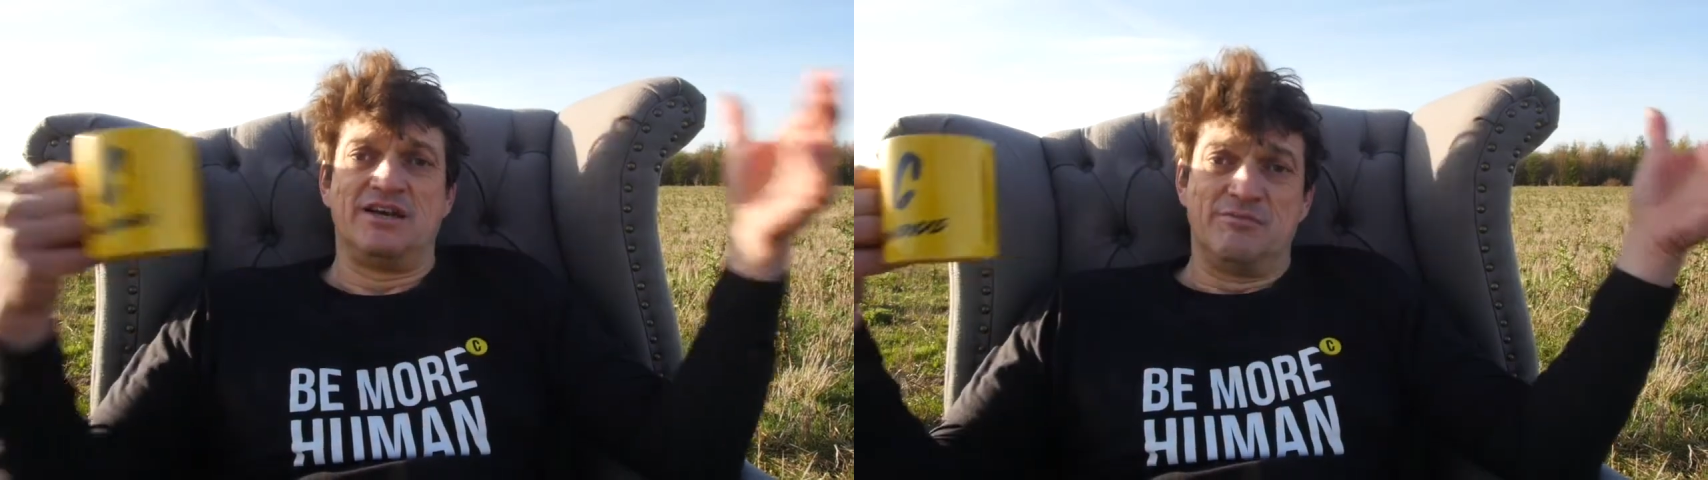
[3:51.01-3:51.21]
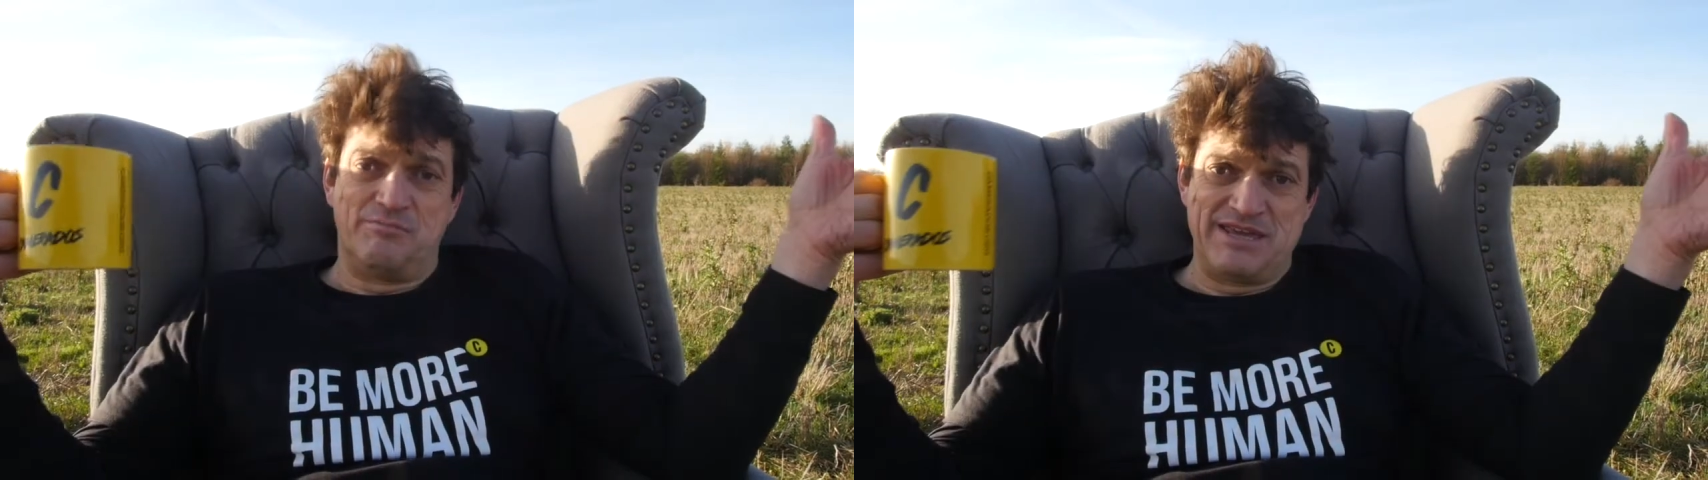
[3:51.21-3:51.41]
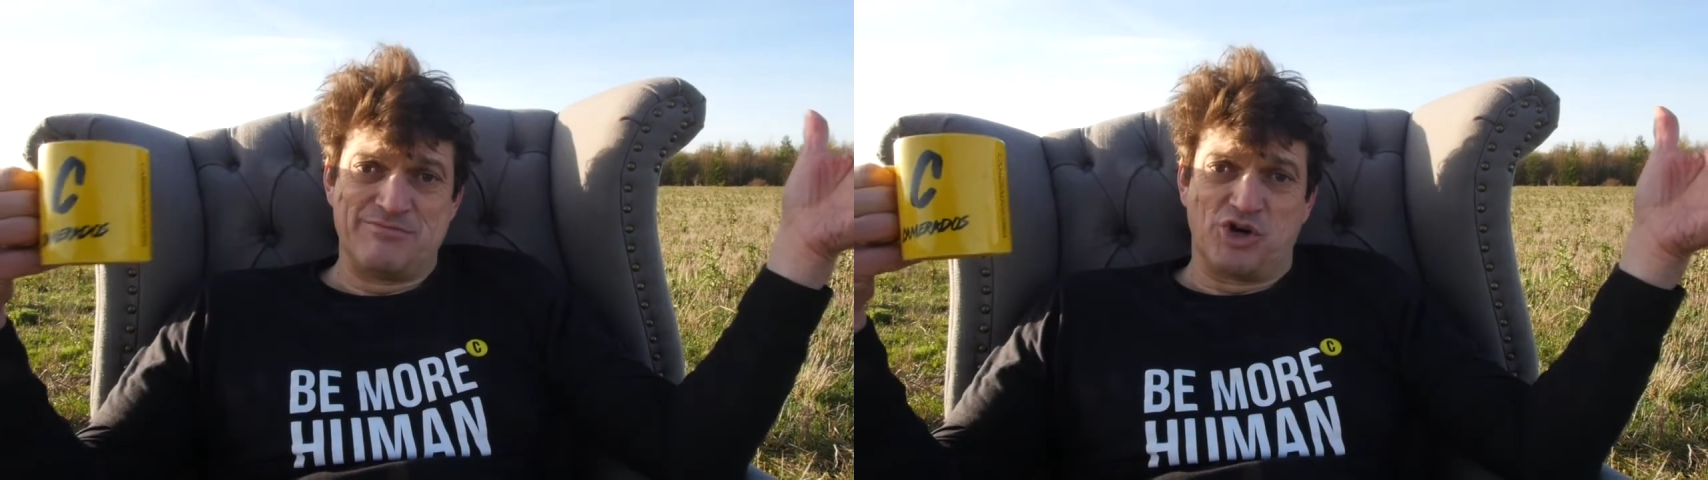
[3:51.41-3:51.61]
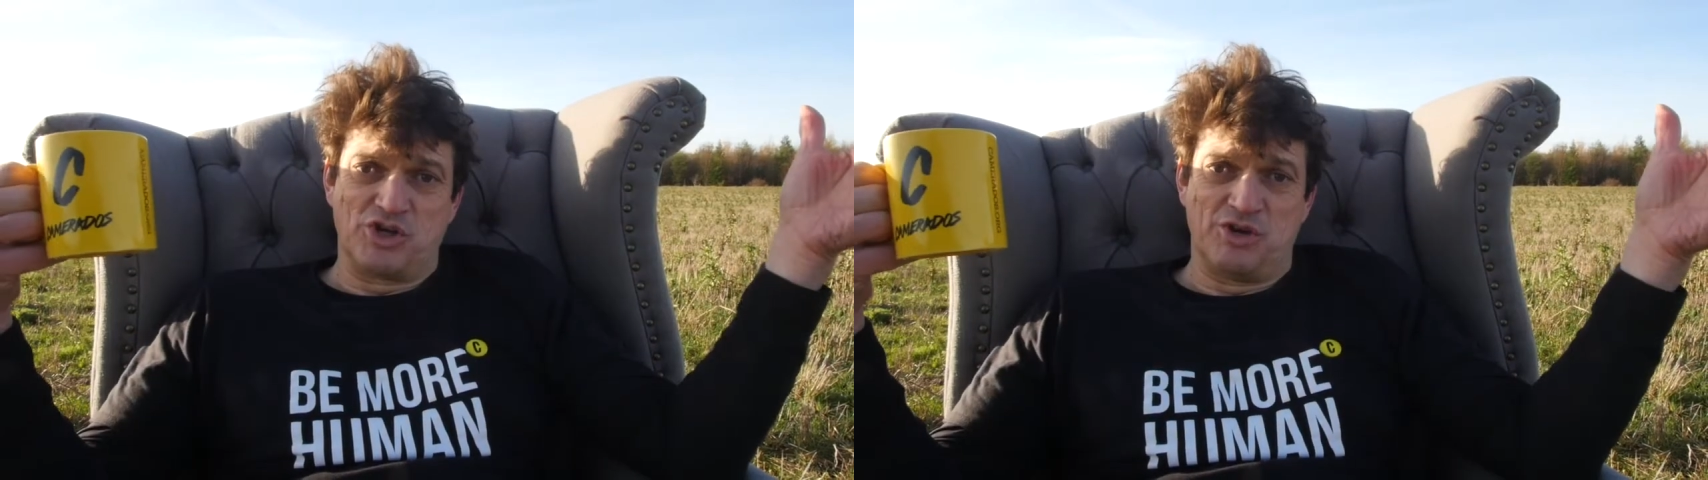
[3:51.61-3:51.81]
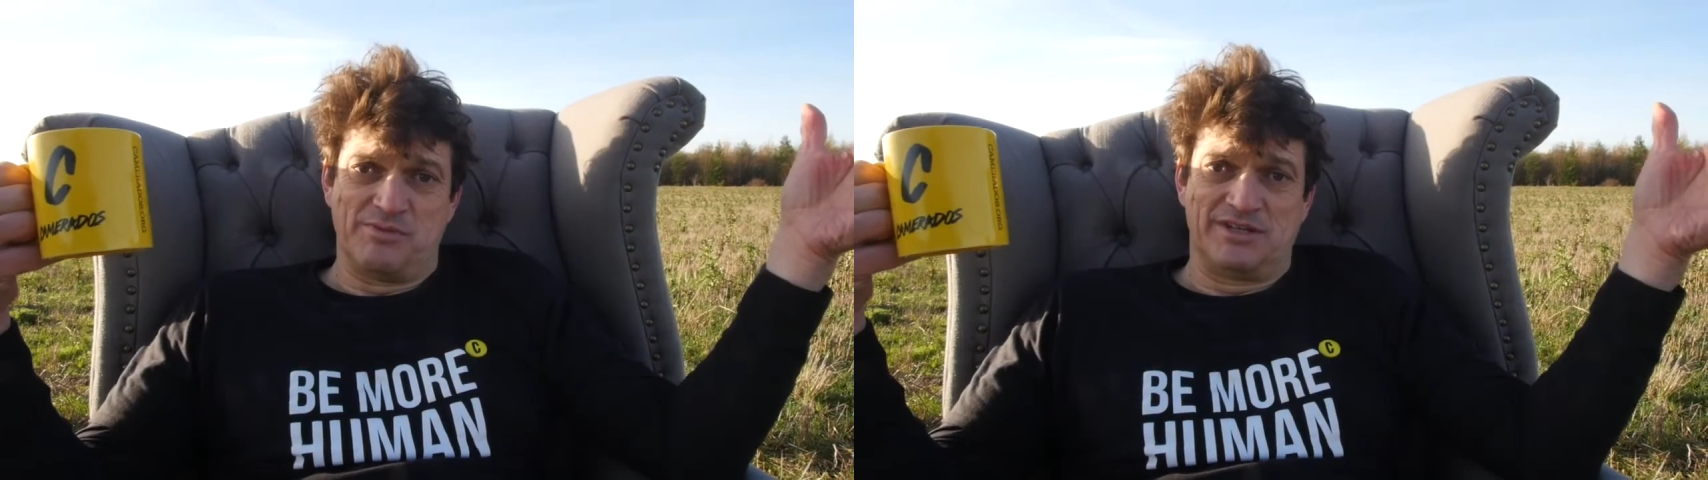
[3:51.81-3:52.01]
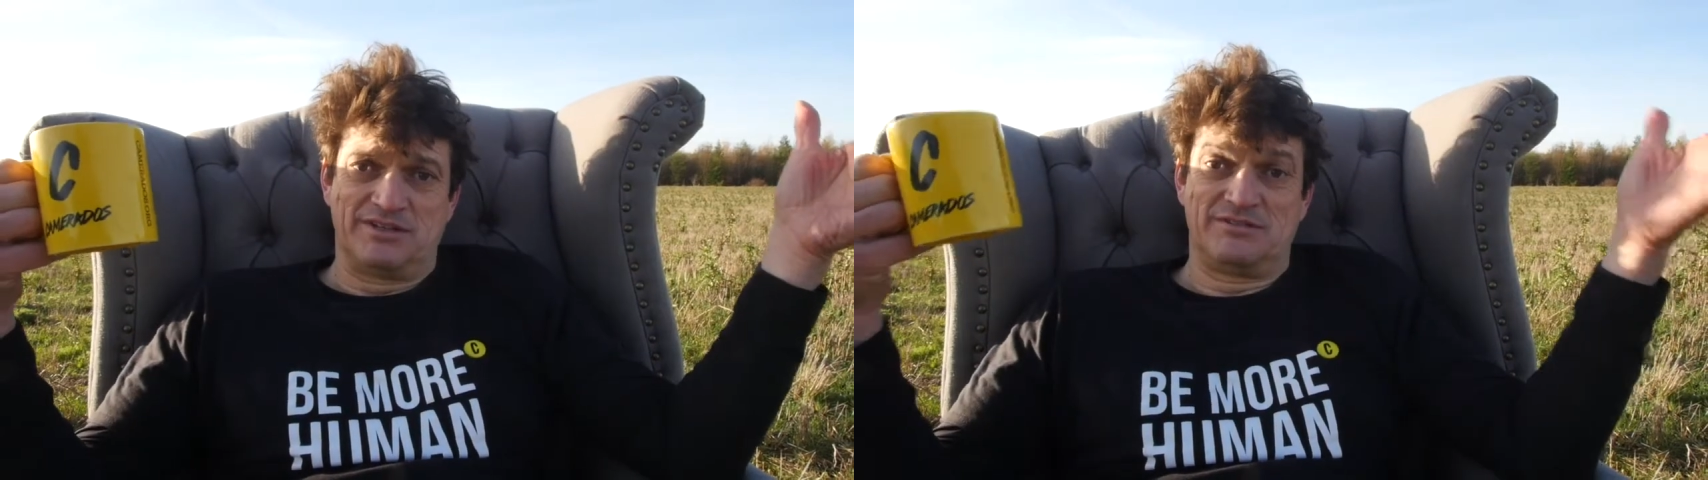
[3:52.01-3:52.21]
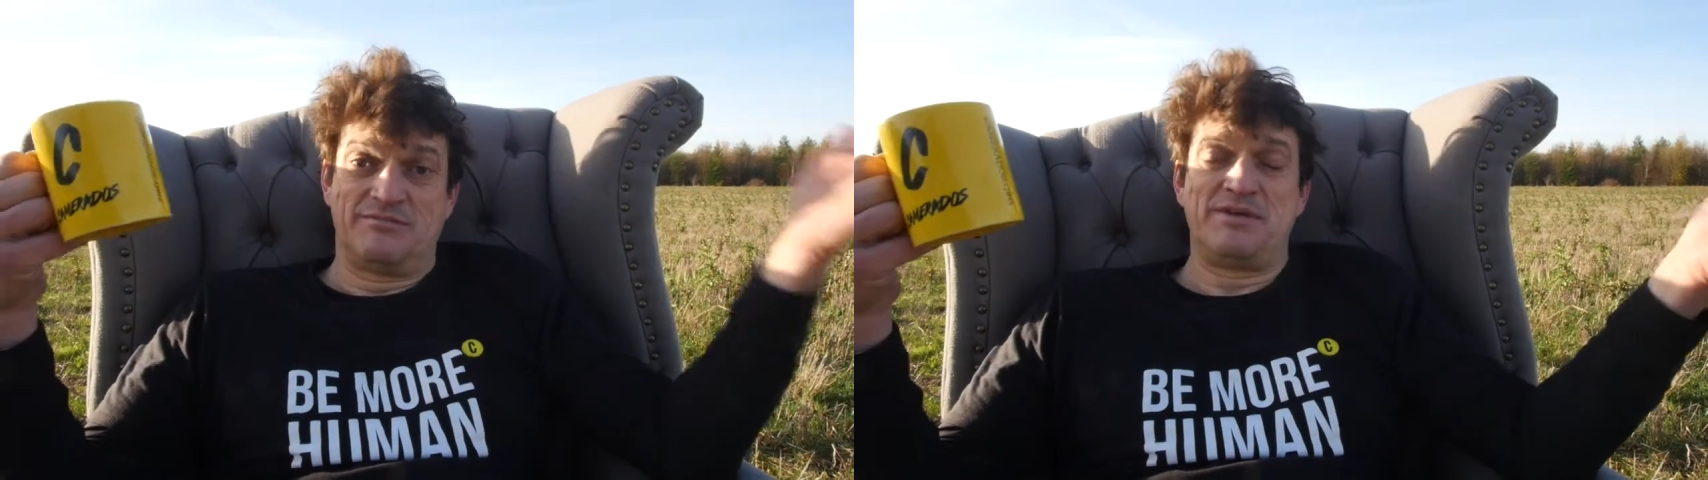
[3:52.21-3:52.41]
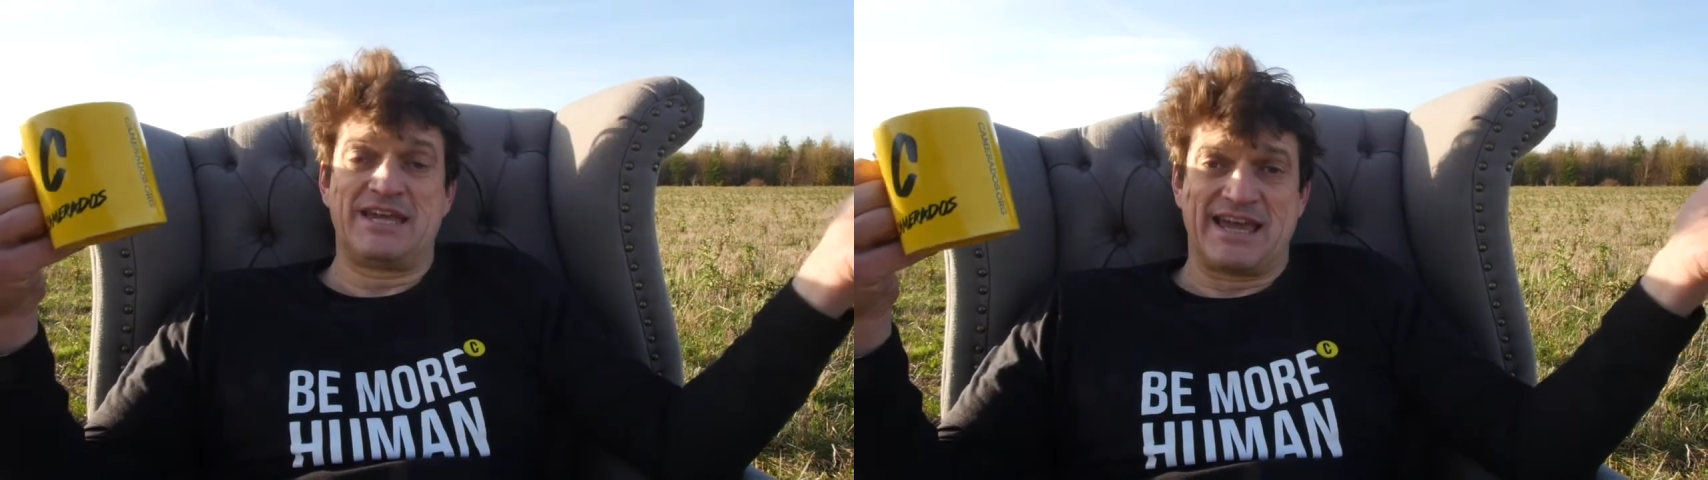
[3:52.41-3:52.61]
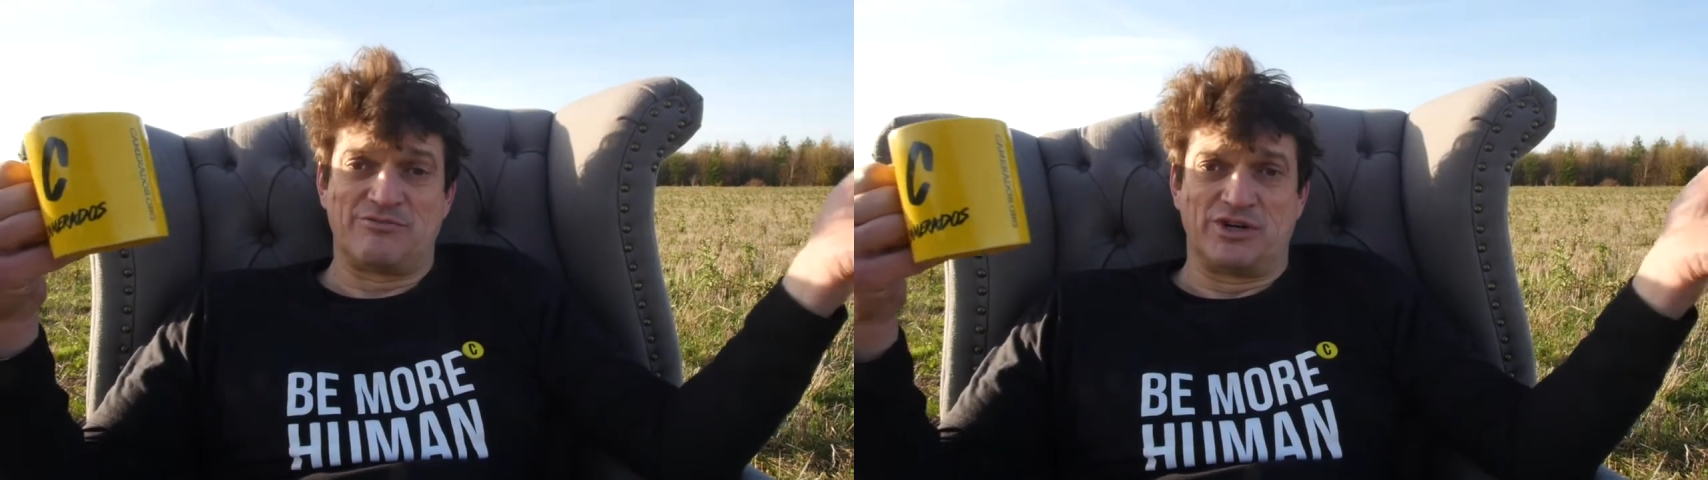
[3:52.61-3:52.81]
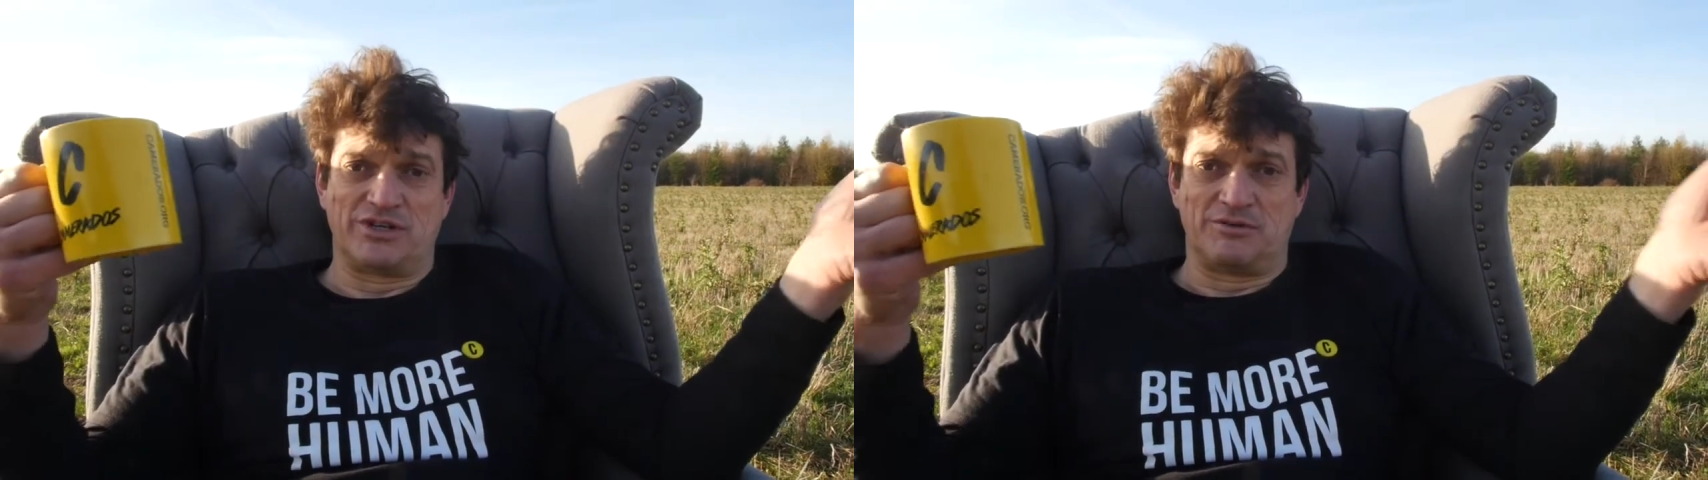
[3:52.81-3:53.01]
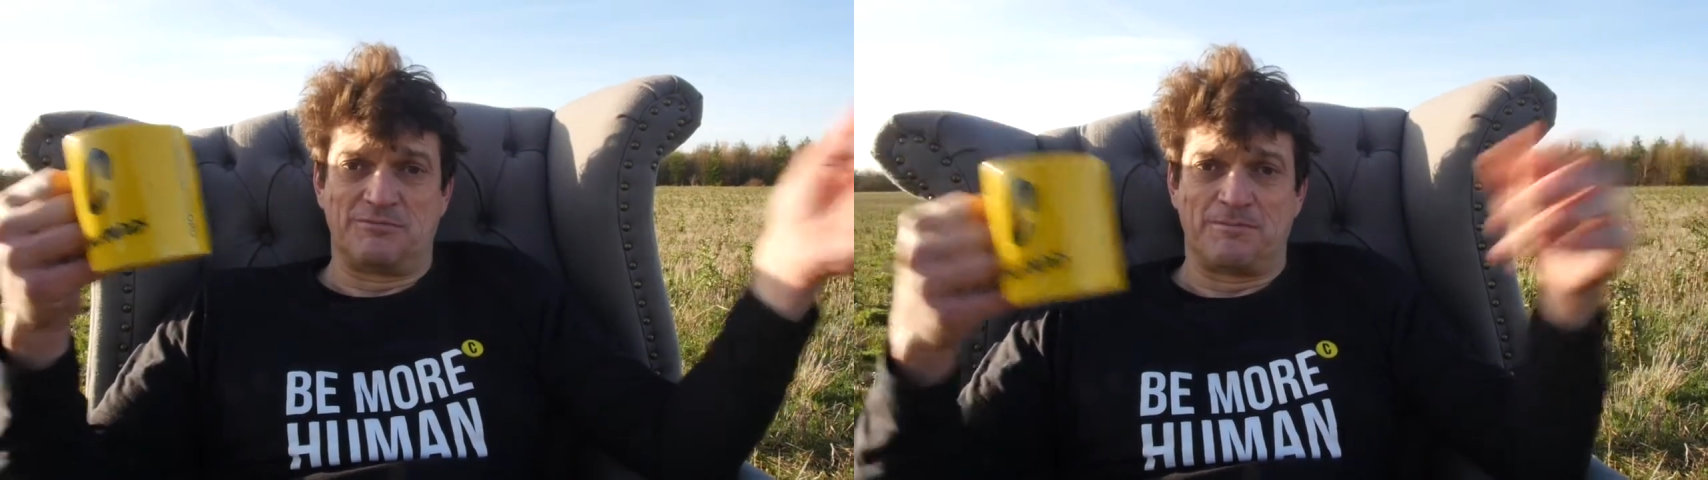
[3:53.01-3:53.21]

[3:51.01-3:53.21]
Be more human. Be a camarado.